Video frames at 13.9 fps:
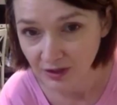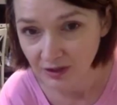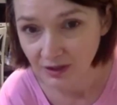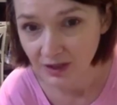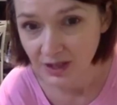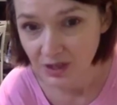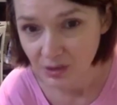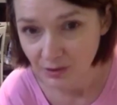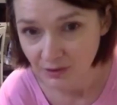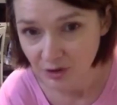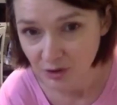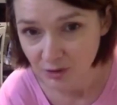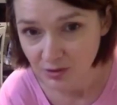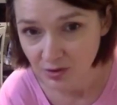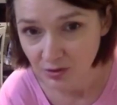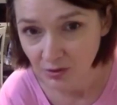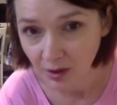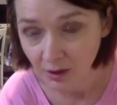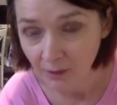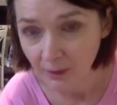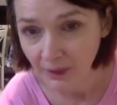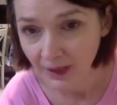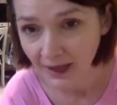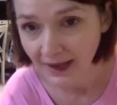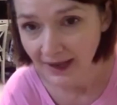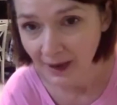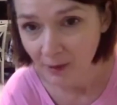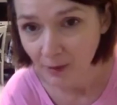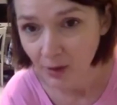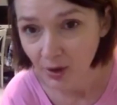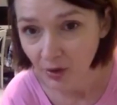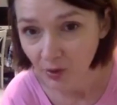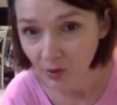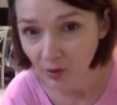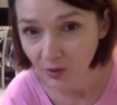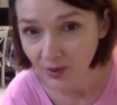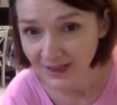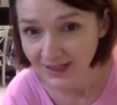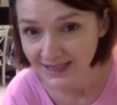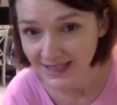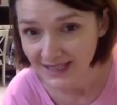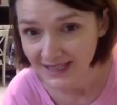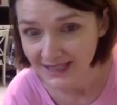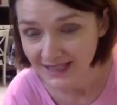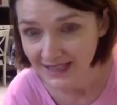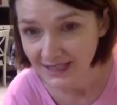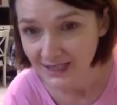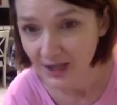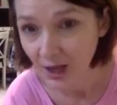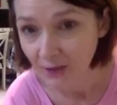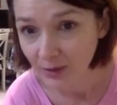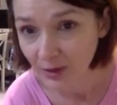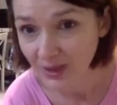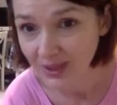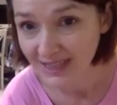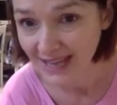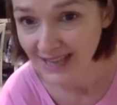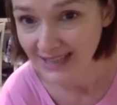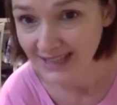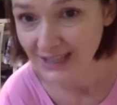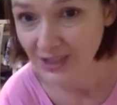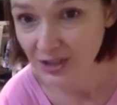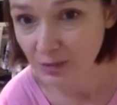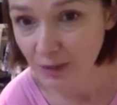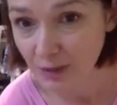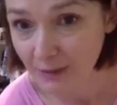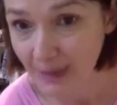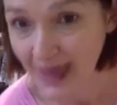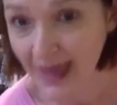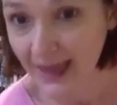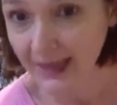So I've chopped it all up, and now my oil is heated. I'm going to add it to my pan.